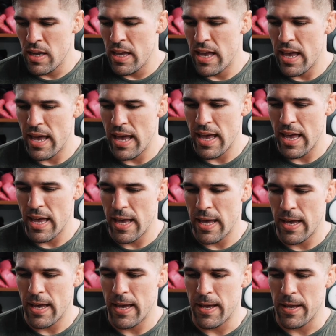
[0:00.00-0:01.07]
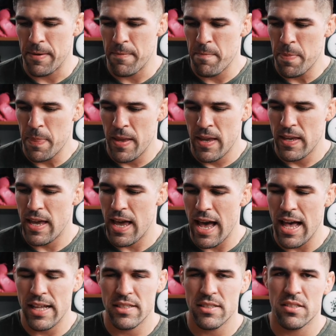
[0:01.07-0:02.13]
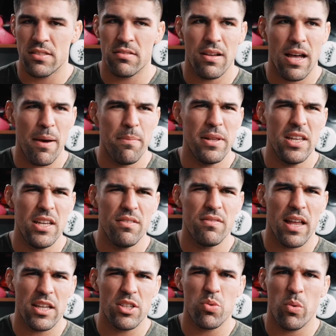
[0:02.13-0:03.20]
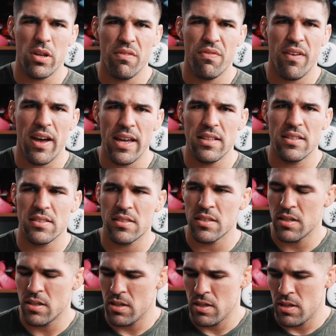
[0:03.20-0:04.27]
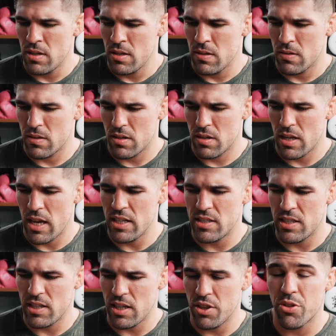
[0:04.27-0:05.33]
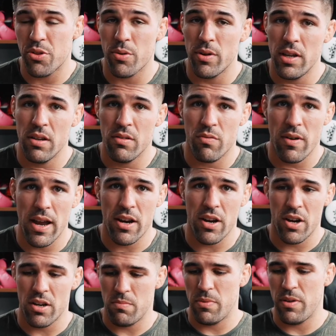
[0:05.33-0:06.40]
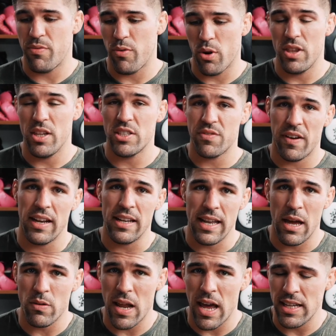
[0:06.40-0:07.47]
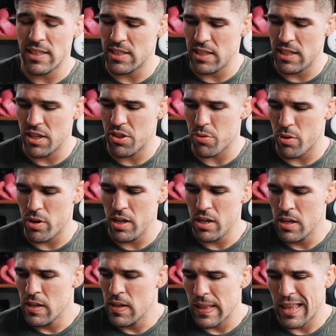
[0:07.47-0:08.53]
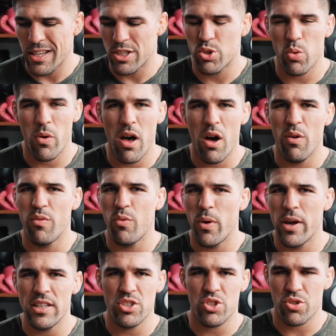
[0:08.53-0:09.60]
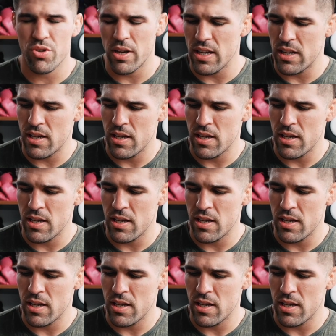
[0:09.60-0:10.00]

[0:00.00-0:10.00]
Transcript: and he has, I believe, like 20 fights, 18-3 record before this fight. Now 19-3, like 12 win streak.